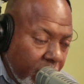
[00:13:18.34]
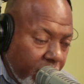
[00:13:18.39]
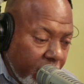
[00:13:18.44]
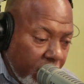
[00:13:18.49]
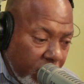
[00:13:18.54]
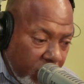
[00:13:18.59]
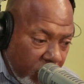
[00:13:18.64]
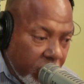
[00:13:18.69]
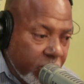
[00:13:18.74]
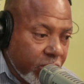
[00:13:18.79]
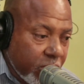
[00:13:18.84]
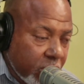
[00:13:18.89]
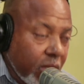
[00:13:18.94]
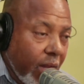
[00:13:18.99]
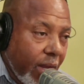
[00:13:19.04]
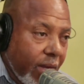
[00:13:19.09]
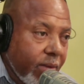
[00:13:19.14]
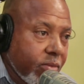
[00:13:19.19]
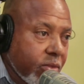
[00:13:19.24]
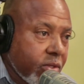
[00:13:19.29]
for most
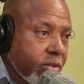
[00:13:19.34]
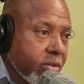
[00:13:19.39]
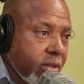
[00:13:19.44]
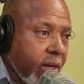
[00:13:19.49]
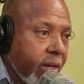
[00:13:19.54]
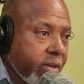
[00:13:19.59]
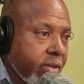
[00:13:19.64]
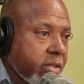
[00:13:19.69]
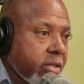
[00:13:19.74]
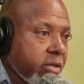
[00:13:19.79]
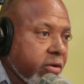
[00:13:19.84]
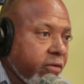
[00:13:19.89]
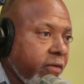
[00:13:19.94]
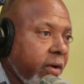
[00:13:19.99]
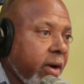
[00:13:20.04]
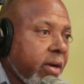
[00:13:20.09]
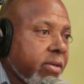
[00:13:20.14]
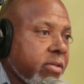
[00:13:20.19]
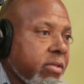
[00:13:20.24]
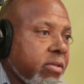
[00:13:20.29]
times, that is as
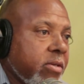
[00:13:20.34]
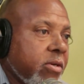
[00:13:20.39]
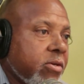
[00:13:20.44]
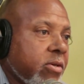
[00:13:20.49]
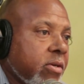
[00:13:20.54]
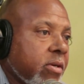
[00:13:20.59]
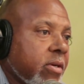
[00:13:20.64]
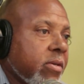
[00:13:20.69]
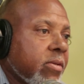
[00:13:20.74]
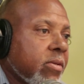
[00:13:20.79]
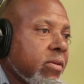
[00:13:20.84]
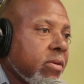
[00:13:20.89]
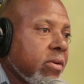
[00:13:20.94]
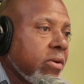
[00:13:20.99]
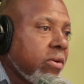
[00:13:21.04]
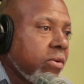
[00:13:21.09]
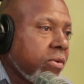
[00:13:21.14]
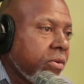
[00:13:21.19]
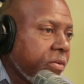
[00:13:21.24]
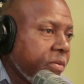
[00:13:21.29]
far as the teacher can
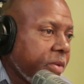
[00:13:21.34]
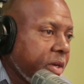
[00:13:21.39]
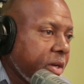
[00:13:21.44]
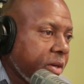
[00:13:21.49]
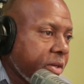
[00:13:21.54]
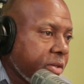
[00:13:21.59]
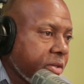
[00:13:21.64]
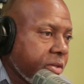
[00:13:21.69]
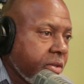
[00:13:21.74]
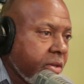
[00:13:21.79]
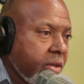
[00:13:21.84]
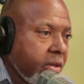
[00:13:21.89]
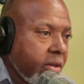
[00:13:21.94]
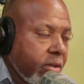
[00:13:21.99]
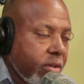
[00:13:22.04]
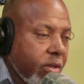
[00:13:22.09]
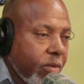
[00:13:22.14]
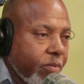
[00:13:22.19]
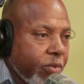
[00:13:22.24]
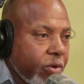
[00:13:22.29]
go, because
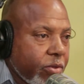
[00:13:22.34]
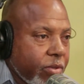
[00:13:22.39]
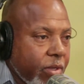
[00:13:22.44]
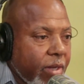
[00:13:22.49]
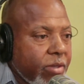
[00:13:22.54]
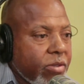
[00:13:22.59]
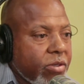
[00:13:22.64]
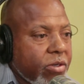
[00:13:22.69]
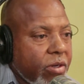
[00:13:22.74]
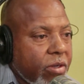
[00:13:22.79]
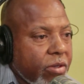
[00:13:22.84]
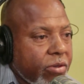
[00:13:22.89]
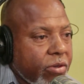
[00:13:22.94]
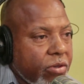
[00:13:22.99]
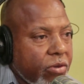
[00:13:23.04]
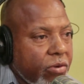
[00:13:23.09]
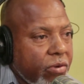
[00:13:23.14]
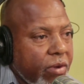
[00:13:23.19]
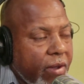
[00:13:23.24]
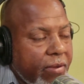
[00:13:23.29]
the potential to
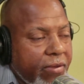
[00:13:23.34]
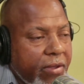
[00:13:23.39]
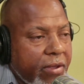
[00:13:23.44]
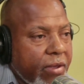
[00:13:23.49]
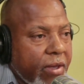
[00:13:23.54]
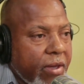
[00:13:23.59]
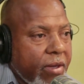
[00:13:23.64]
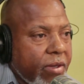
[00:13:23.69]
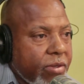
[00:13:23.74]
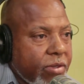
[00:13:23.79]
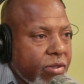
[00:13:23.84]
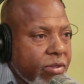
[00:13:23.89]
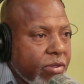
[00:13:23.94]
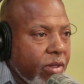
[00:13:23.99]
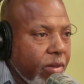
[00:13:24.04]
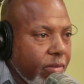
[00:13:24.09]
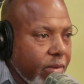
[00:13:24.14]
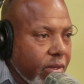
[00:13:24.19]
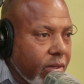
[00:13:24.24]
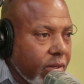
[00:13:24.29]
do anything else is
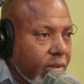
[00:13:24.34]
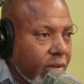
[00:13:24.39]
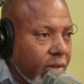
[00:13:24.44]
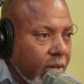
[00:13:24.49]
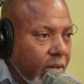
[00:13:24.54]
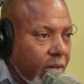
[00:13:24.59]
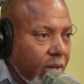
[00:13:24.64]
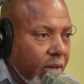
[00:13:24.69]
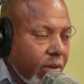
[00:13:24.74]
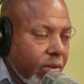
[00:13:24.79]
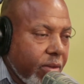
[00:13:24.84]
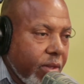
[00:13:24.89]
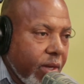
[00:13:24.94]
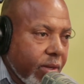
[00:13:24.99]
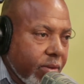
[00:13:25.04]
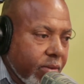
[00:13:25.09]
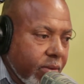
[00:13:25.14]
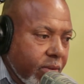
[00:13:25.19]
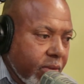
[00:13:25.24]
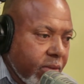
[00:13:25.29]
limited.
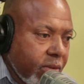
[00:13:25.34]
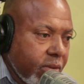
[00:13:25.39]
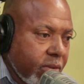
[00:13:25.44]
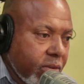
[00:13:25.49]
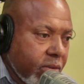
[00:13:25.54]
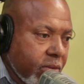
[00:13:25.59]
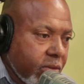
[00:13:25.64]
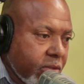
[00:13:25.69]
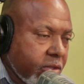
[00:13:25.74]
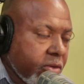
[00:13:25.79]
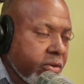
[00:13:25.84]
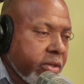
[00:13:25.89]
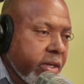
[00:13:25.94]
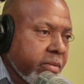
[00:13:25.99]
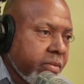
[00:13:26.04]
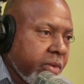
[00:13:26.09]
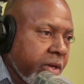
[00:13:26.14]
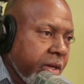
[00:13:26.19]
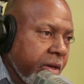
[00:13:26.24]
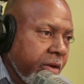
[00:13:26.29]
Then
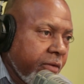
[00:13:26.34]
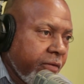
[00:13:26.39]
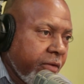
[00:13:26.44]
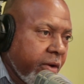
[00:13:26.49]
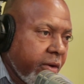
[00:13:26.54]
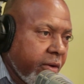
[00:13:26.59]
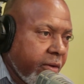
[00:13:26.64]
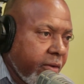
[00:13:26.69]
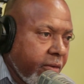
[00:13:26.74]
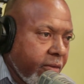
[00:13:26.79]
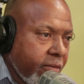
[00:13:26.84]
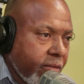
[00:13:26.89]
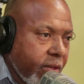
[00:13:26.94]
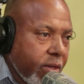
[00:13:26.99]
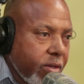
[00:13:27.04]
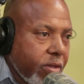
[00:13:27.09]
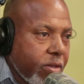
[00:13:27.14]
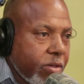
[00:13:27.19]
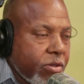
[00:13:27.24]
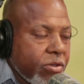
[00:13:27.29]
student behavior.
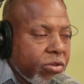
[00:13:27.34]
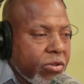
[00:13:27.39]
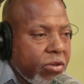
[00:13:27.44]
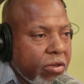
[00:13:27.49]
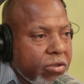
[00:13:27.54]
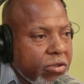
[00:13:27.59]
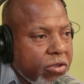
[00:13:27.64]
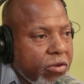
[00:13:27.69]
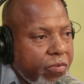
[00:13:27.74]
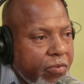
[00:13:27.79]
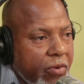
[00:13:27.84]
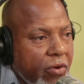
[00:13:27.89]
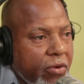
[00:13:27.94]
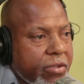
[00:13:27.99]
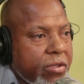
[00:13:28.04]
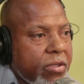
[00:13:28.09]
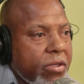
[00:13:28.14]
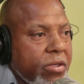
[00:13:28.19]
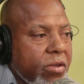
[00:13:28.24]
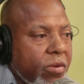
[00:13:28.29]
Then it is not
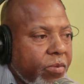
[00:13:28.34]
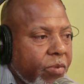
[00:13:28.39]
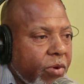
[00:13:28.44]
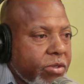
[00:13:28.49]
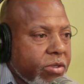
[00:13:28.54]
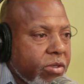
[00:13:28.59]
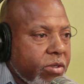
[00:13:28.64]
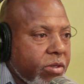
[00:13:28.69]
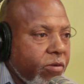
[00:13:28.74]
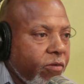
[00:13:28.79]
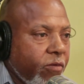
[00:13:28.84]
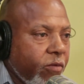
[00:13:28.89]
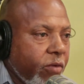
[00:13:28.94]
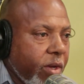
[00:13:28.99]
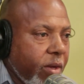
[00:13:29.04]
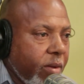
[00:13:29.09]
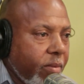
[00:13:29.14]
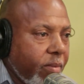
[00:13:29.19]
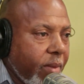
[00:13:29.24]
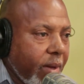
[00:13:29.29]
supported in a positive
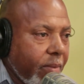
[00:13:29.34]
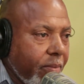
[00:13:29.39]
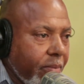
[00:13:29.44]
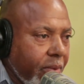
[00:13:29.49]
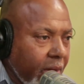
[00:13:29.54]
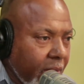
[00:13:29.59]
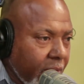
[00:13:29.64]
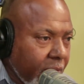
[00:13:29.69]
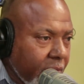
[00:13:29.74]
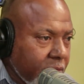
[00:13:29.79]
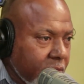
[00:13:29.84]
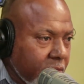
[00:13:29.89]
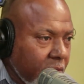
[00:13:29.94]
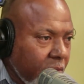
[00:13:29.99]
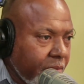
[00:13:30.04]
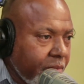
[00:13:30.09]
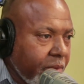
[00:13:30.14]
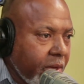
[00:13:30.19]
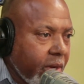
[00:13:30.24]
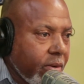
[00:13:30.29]
way by parents.
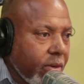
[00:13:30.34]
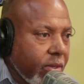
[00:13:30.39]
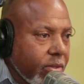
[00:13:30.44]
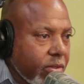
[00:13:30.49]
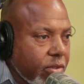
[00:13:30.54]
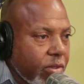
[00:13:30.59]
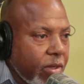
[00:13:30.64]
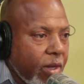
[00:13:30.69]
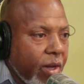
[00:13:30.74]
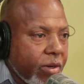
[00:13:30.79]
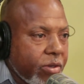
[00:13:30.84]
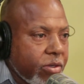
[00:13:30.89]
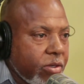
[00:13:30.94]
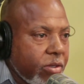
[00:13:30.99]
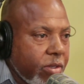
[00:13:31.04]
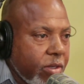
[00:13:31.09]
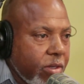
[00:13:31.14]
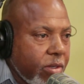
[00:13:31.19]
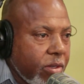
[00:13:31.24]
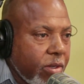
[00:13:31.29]
Some parents
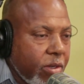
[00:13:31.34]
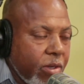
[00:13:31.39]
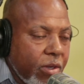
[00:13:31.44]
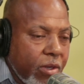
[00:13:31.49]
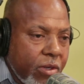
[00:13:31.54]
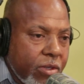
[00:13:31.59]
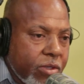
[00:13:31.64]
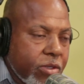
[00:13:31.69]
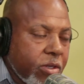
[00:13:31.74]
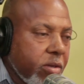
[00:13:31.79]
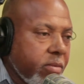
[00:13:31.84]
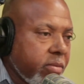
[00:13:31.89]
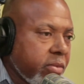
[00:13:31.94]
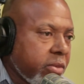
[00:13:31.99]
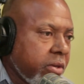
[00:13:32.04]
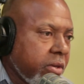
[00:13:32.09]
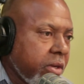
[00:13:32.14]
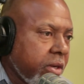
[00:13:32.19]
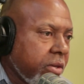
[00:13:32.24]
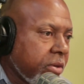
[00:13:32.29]
actually seem
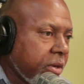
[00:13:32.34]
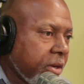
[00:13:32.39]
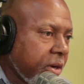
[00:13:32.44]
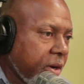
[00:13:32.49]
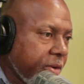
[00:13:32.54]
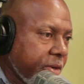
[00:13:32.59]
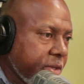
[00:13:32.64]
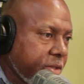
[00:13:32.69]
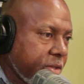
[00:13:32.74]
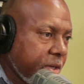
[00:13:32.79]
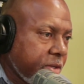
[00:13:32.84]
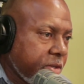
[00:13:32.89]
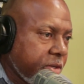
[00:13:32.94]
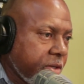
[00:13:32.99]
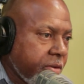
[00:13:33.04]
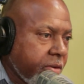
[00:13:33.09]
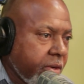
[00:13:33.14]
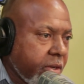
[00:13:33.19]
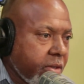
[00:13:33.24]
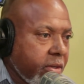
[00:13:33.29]
to encourage their
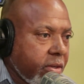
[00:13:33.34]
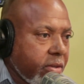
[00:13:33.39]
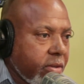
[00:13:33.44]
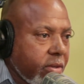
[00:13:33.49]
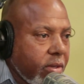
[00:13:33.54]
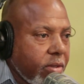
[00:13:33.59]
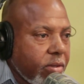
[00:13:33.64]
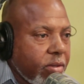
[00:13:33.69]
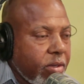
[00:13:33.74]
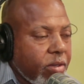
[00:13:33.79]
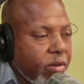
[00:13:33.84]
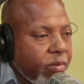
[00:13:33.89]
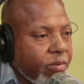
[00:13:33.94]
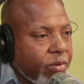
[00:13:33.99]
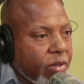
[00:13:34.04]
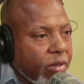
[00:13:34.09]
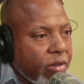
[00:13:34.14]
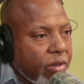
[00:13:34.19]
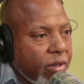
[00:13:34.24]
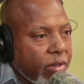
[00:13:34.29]
children in a
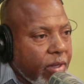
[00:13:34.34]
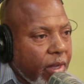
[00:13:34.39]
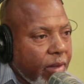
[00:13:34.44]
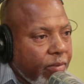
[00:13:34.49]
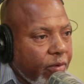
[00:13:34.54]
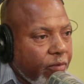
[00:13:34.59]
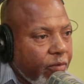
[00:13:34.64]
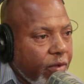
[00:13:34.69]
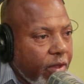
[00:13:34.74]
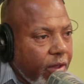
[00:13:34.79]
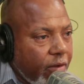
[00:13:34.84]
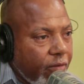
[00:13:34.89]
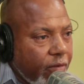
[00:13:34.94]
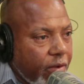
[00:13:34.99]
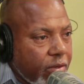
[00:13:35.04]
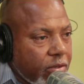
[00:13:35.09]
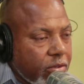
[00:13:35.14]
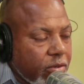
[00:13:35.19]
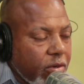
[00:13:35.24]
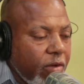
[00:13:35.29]
particular type of
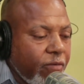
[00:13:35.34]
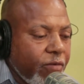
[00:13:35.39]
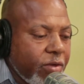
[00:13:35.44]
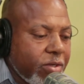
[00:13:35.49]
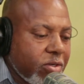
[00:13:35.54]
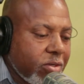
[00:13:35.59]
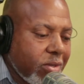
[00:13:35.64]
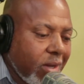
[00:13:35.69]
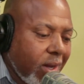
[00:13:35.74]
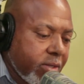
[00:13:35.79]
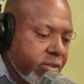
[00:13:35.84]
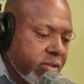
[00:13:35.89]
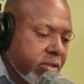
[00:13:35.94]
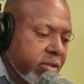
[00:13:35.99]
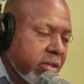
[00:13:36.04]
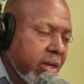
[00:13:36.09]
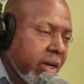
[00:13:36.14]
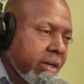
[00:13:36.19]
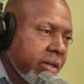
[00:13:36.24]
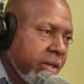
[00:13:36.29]
behavior. So if it starts
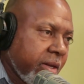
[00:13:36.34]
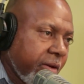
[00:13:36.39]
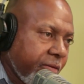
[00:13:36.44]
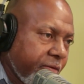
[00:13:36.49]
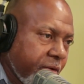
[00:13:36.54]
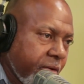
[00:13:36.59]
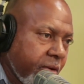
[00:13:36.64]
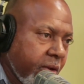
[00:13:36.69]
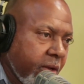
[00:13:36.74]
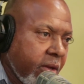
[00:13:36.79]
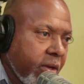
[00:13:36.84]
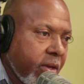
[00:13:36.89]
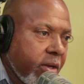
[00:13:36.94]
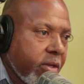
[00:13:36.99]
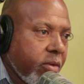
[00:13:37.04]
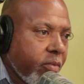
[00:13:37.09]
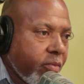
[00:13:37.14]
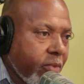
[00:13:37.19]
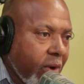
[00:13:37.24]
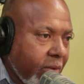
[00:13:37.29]
at that level
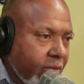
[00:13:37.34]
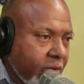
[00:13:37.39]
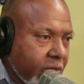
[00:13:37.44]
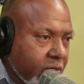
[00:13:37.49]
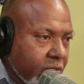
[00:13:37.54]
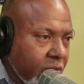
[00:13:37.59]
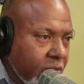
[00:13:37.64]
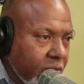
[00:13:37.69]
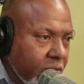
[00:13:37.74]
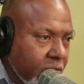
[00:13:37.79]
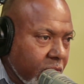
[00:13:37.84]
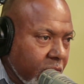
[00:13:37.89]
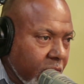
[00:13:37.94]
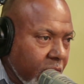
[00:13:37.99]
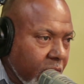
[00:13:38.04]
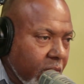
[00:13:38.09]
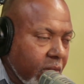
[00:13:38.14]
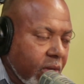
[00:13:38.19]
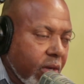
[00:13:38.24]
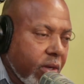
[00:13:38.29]
in the primary school
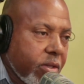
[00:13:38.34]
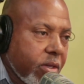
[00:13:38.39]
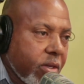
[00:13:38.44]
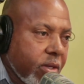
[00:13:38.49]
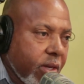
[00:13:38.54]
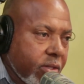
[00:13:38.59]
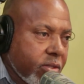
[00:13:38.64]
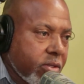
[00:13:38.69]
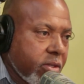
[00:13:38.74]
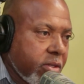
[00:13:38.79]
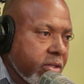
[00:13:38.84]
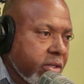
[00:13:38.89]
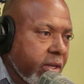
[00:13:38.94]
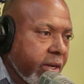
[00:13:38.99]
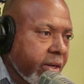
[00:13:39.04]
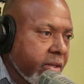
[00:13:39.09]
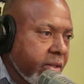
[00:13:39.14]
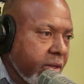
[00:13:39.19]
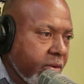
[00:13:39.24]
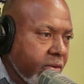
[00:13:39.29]
and it gets to the
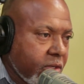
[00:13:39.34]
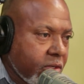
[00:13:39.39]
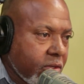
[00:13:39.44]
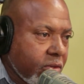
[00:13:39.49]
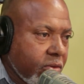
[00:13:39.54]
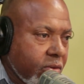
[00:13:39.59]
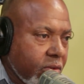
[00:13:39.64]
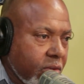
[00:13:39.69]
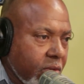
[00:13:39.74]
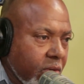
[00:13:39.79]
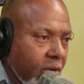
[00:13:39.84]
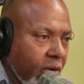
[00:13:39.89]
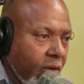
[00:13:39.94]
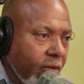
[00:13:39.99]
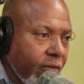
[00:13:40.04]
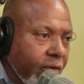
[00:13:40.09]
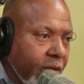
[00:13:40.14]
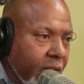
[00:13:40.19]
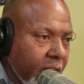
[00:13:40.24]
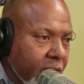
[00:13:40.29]
secondary school,
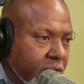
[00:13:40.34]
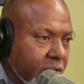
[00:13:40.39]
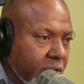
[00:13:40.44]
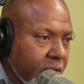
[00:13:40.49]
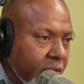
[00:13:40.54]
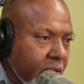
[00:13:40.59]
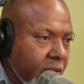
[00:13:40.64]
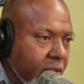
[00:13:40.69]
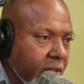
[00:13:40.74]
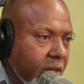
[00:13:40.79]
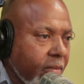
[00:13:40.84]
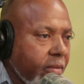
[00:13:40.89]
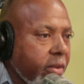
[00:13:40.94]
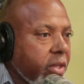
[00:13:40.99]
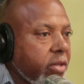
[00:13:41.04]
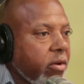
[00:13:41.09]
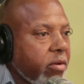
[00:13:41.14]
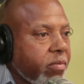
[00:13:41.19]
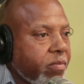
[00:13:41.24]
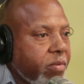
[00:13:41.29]
obviously there may
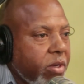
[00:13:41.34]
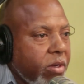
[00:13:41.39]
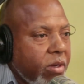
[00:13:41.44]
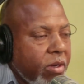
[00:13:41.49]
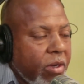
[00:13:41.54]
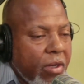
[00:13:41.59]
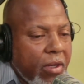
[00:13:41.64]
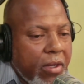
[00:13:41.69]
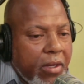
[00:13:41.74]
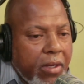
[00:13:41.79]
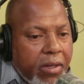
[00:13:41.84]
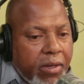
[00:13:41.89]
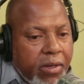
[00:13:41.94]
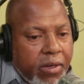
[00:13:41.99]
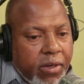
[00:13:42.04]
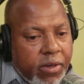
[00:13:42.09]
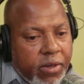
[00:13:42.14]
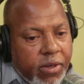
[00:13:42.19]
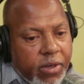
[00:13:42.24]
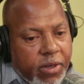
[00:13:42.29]
not be
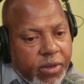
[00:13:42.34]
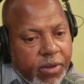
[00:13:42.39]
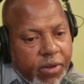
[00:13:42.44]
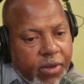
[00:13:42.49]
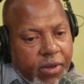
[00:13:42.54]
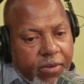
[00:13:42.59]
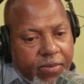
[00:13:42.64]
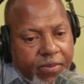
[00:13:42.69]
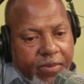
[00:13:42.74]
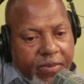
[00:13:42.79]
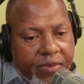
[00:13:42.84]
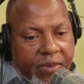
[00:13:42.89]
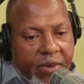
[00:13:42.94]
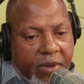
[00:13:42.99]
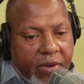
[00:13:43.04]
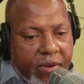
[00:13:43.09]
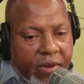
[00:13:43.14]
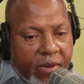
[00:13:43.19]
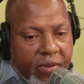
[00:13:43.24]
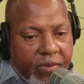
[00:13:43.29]

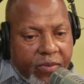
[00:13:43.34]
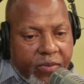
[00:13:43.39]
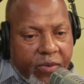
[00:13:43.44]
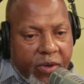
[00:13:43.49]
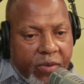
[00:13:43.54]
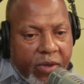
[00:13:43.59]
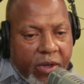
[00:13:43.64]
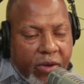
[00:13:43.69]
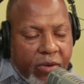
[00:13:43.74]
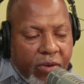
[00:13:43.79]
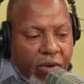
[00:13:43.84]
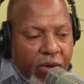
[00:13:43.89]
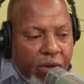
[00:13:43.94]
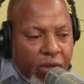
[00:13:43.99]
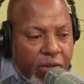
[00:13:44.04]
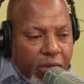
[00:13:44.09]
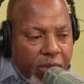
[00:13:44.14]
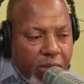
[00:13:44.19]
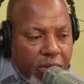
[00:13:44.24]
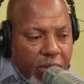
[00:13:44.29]
what we
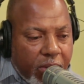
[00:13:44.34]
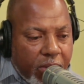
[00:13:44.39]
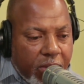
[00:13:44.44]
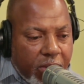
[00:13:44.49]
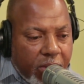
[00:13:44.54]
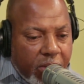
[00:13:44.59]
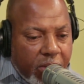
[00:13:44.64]
call